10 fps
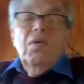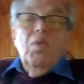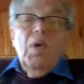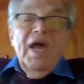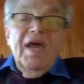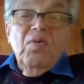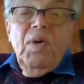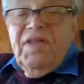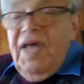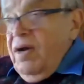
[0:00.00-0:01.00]
right.
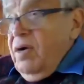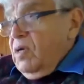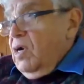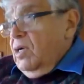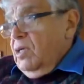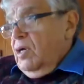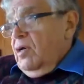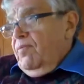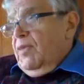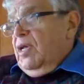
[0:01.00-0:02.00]
Well, that,
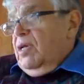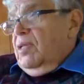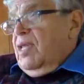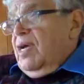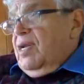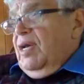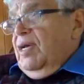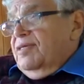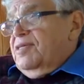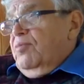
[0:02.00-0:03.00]
um, that
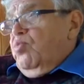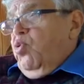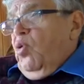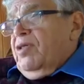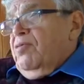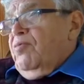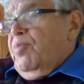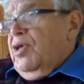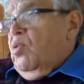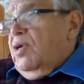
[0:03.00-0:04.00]
is important
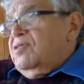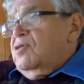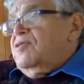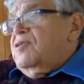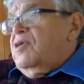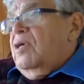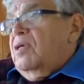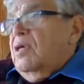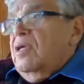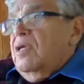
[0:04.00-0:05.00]
because you
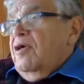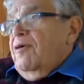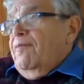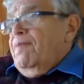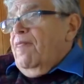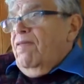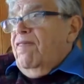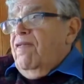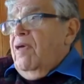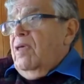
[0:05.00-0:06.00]
see um,
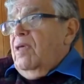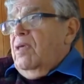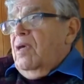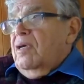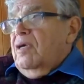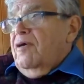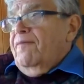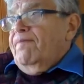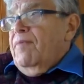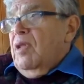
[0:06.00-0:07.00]
the,
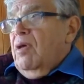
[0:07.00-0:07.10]
um,